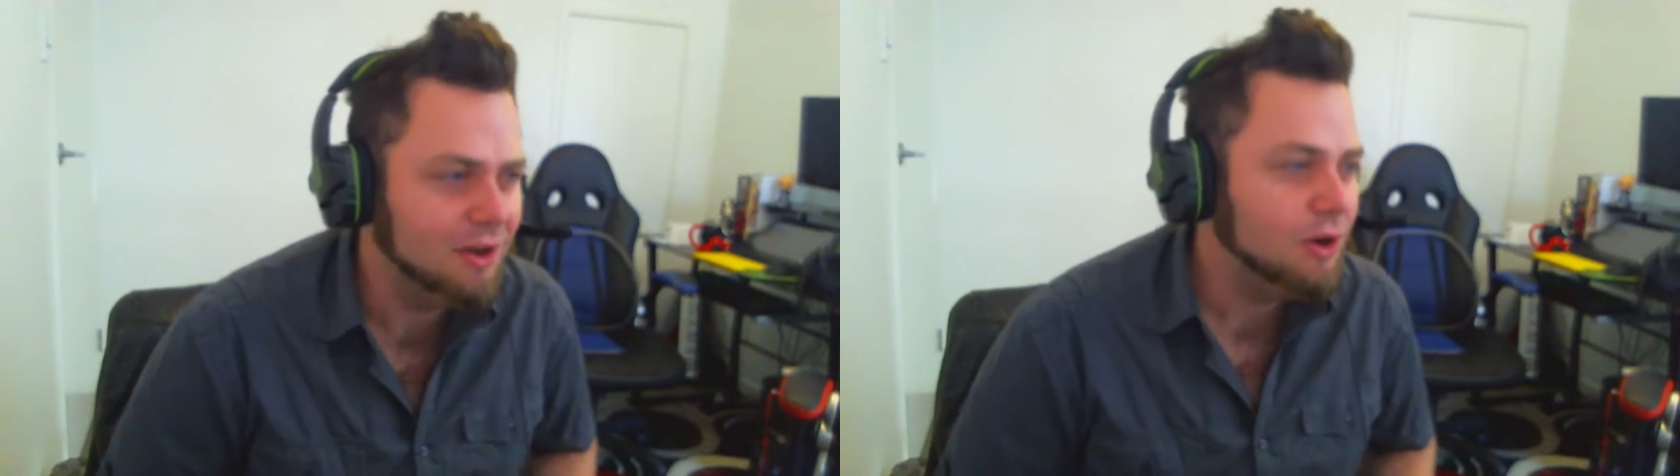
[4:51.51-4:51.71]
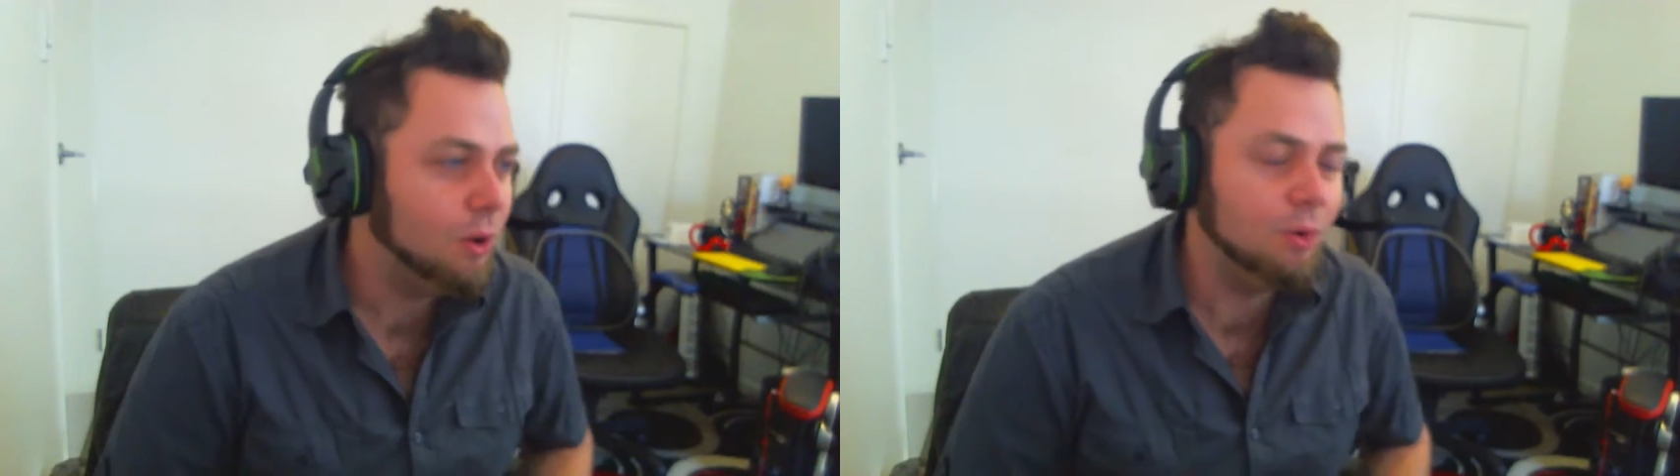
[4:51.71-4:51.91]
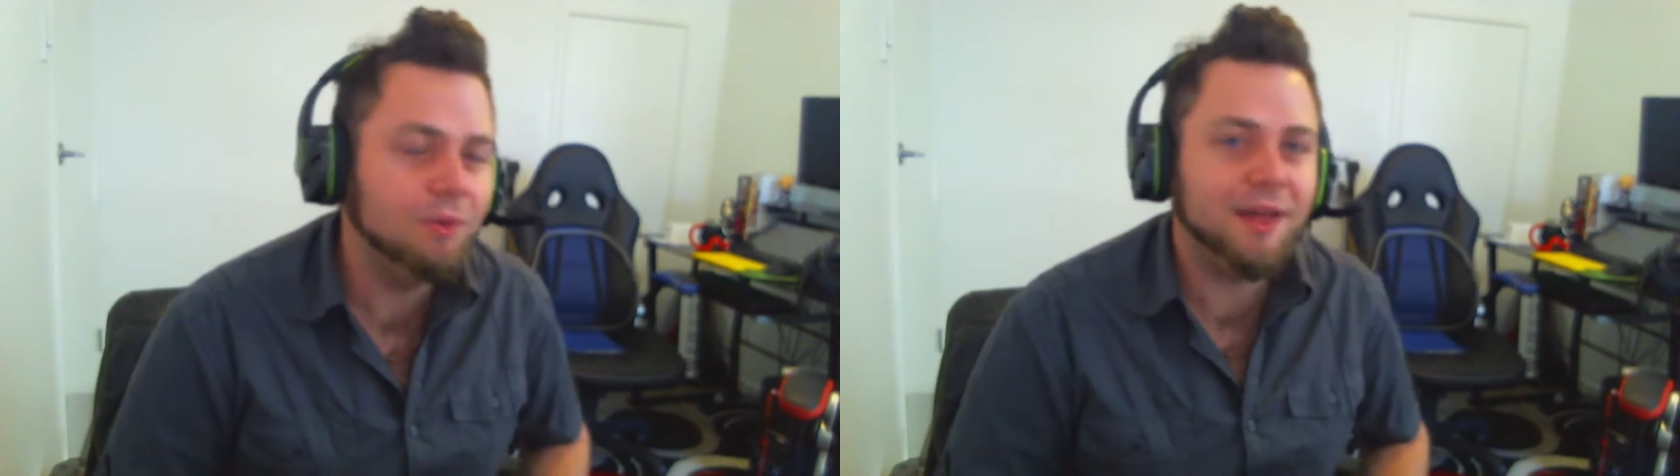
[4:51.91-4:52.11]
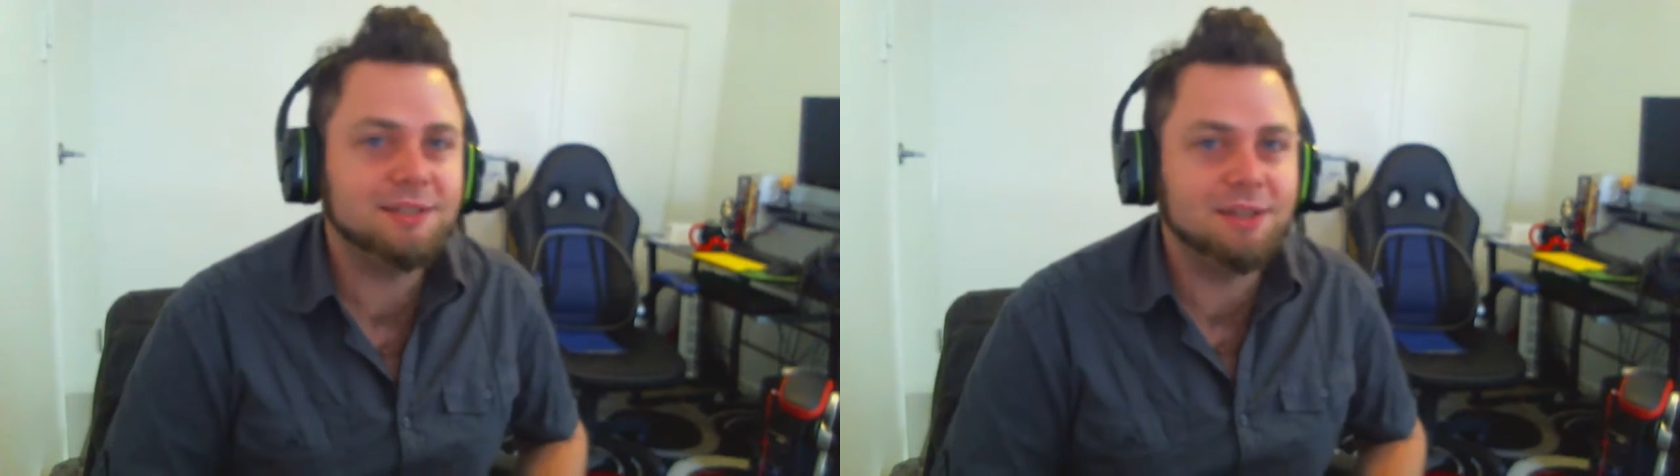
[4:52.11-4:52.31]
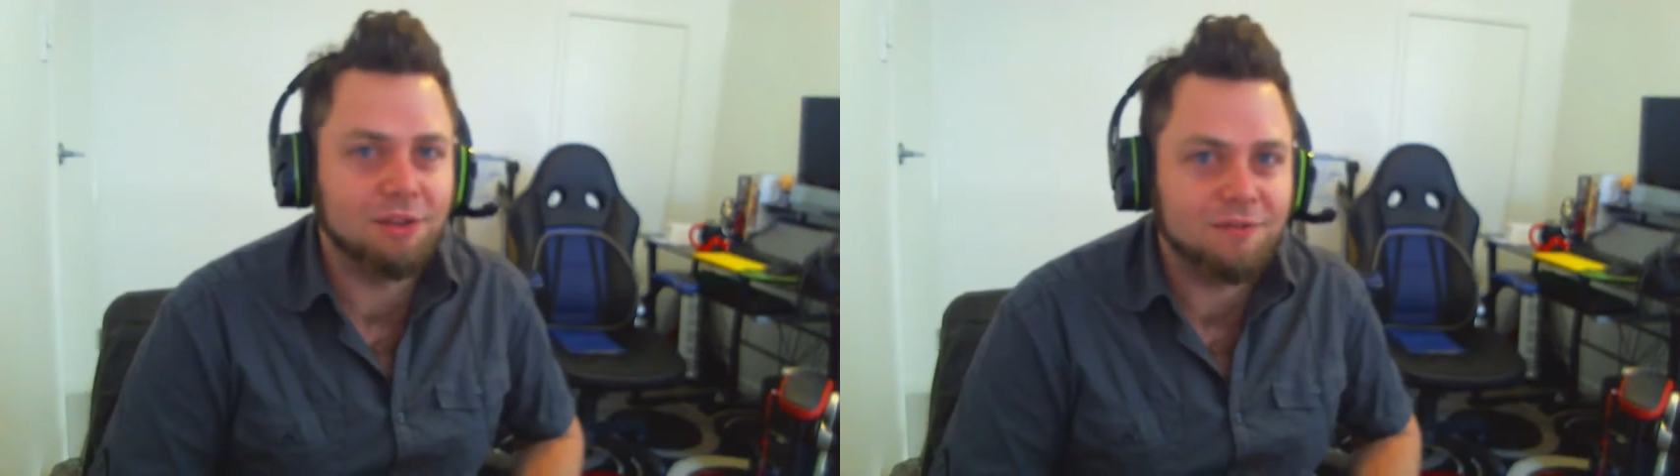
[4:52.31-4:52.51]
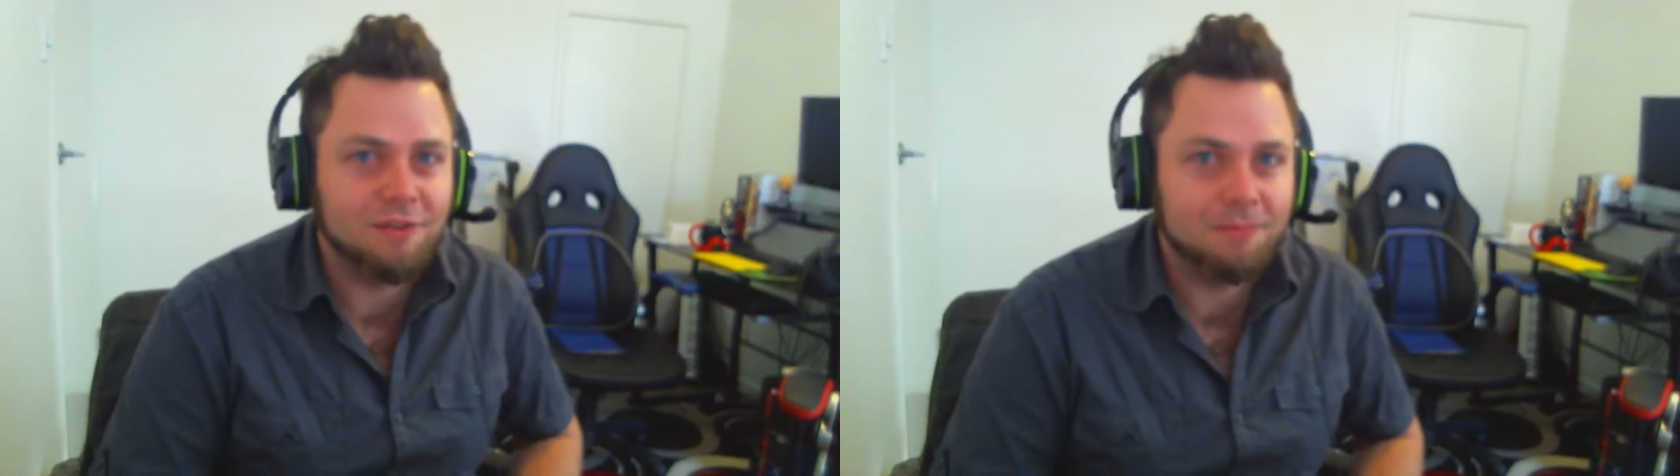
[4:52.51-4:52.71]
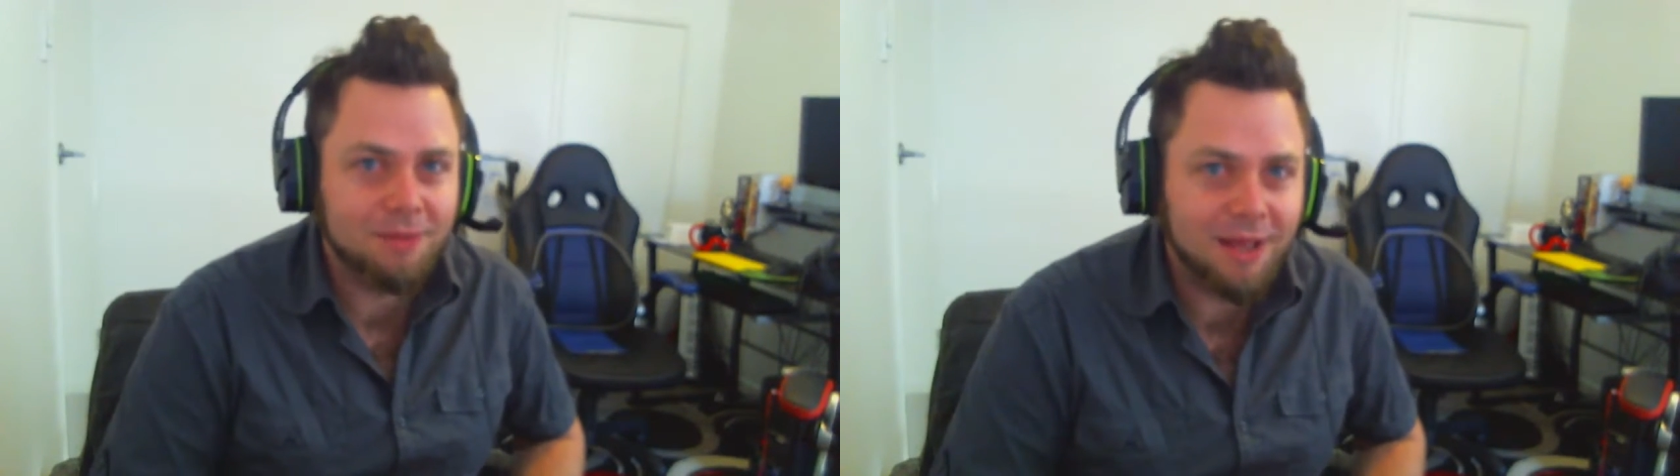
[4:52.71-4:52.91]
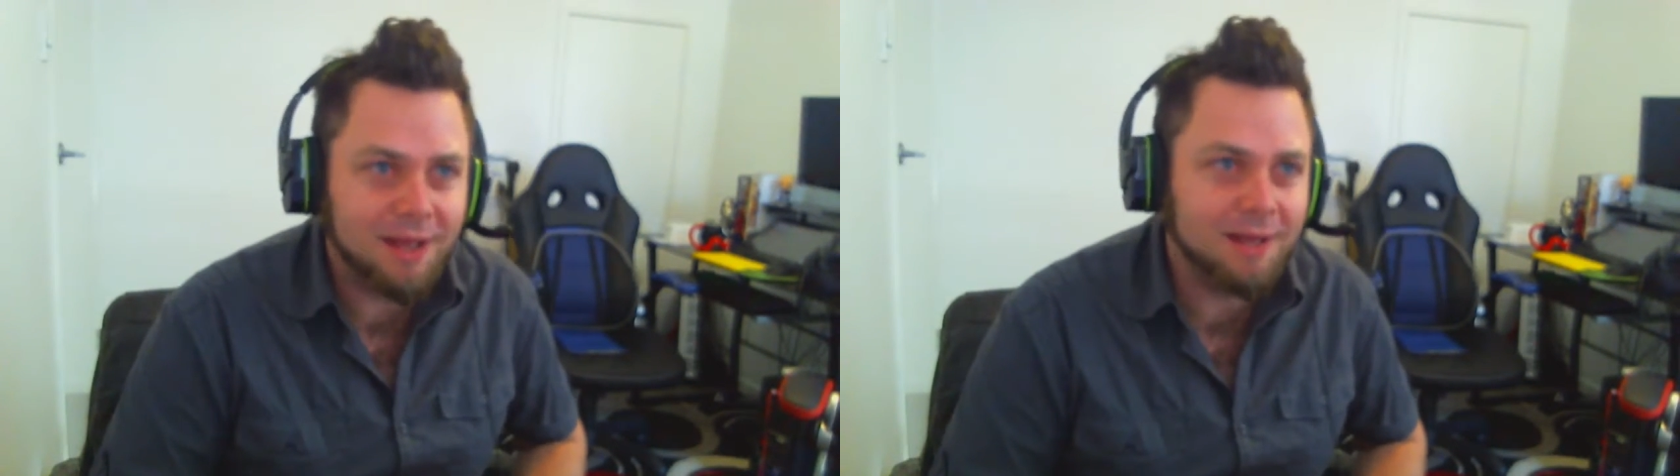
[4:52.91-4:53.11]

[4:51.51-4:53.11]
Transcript: all that does for the player